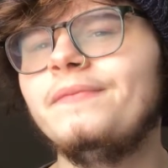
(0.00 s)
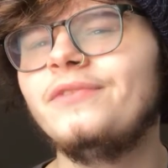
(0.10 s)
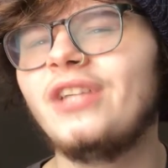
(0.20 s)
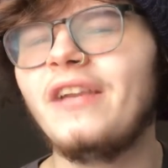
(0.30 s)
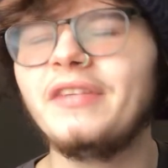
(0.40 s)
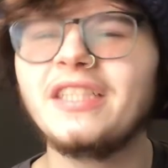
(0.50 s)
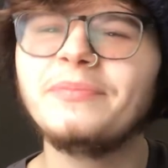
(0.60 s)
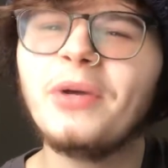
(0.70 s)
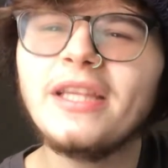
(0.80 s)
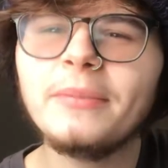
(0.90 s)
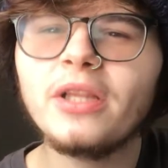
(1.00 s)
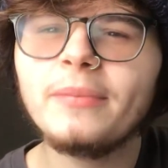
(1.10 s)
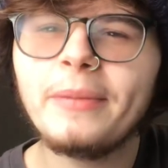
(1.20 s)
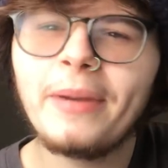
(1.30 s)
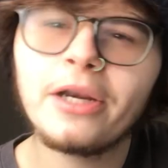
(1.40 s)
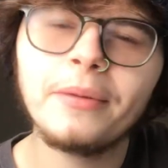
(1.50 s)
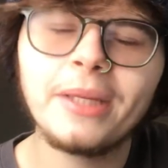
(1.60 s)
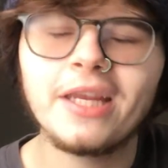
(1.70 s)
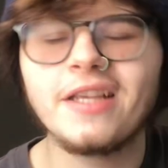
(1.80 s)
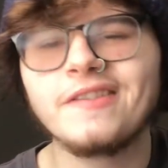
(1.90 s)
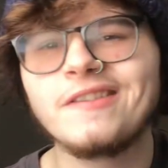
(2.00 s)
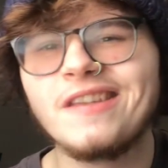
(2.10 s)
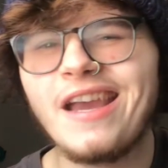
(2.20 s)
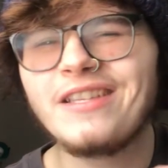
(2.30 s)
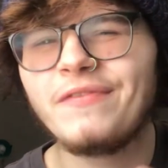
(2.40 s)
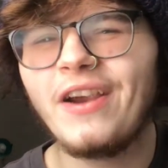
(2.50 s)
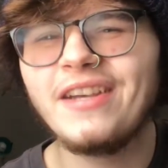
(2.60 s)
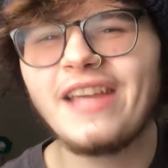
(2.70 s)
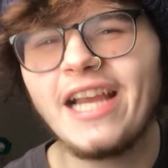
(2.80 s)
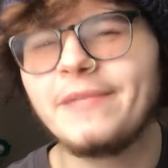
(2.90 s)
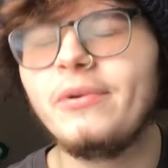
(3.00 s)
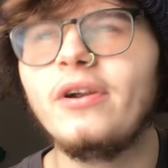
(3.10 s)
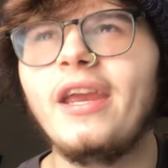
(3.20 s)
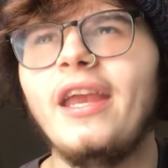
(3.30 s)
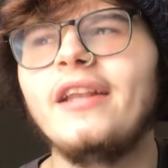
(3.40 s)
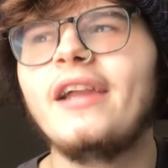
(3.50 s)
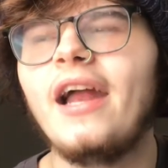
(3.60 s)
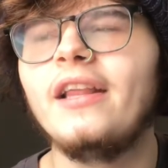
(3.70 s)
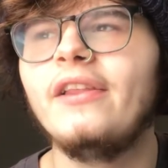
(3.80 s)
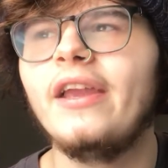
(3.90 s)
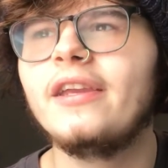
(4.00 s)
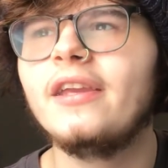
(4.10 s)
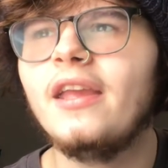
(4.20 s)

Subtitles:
try to explain them a little bit better because it's very textbook and kind of like,